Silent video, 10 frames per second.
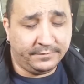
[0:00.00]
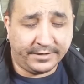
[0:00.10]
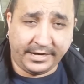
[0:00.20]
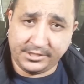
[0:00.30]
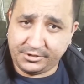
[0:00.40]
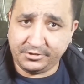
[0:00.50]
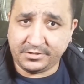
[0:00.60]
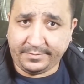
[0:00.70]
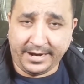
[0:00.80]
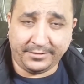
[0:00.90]
If you guys choose
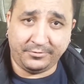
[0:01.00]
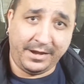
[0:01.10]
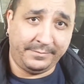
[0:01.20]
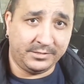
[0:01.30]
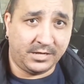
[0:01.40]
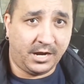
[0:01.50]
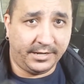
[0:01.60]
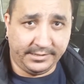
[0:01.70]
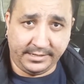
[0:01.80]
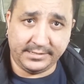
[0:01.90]
to buy through Amazon,
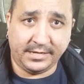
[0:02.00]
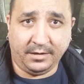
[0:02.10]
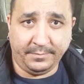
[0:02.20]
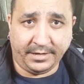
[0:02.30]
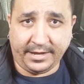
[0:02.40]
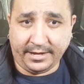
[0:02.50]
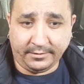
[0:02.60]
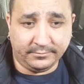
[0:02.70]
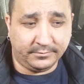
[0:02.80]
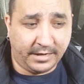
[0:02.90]
it does help me
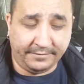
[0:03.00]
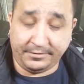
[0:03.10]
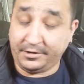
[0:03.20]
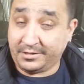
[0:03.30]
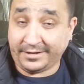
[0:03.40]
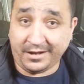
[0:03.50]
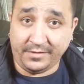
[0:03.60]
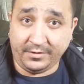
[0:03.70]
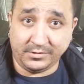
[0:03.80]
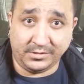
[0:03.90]
out after you click
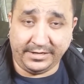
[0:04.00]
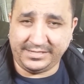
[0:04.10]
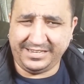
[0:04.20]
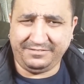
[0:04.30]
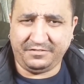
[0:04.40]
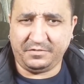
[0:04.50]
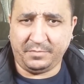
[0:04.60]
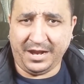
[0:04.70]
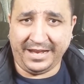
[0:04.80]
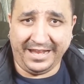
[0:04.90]
on those links, even if you
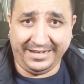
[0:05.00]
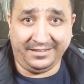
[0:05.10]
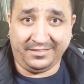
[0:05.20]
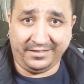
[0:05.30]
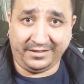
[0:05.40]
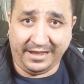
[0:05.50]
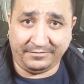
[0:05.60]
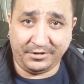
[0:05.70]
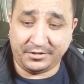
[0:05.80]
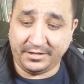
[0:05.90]
buy anything
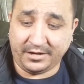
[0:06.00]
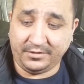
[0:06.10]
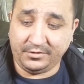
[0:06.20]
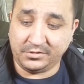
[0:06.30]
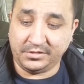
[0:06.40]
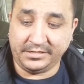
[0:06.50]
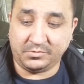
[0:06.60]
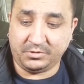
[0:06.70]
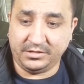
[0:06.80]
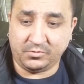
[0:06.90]
after you click on those links
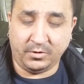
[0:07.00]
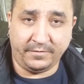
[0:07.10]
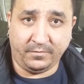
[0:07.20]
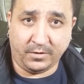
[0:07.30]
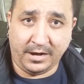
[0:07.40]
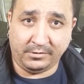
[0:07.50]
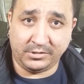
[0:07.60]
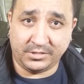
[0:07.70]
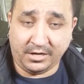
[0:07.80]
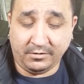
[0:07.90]
within 24
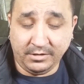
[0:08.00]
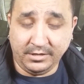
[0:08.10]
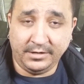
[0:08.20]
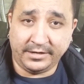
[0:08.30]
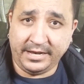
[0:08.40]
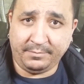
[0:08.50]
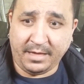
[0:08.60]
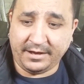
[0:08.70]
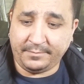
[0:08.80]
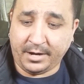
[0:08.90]
hours. So keep
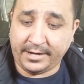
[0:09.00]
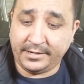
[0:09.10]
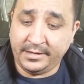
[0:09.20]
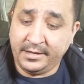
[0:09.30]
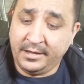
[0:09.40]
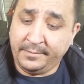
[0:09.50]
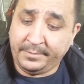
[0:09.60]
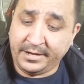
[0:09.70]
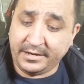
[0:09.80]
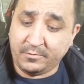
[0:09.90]
that in mind.
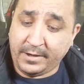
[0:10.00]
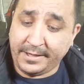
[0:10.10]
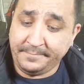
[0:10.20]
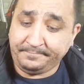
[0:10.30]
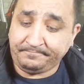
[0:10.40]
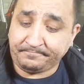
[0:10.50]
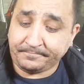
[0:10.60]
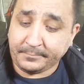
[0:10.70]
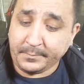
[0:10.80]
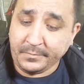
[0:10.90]
But anyway,
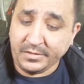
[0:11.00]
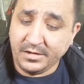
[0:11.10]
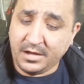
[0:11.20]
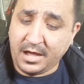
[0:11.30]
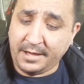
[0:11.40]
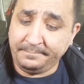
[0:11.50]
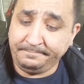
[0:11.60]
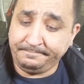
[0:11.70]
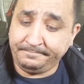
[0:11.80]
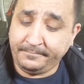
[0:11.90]
I